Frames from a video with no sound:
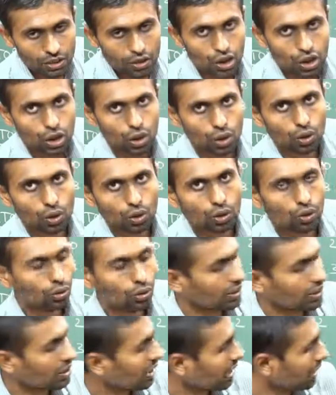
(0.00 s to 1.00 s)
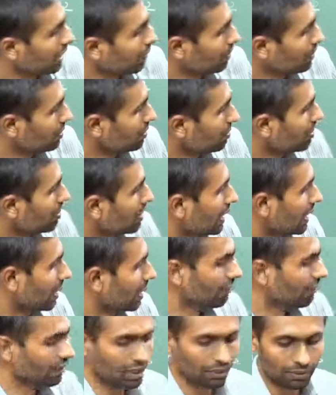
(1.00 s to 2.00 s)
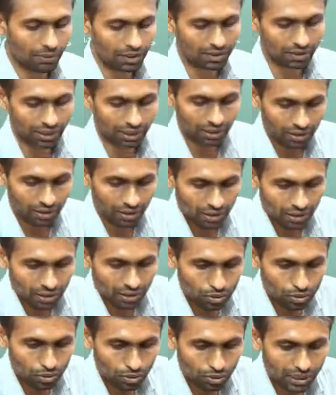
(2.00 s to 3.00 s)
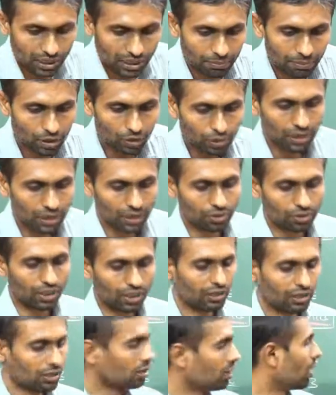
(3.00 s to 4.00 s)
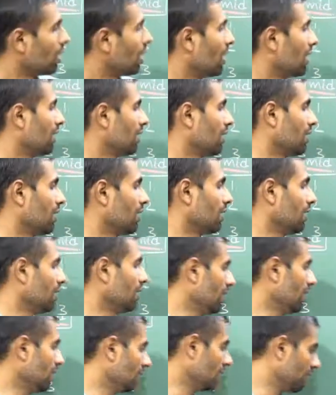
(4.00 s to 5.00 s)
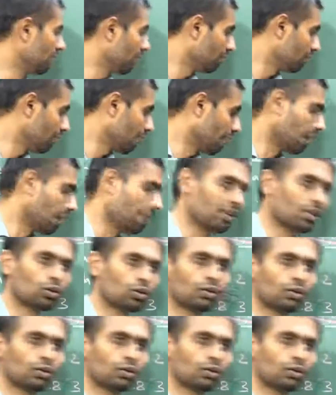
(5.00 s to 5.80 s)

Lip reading: show tables kind of a command, right? So let me look into that. We are having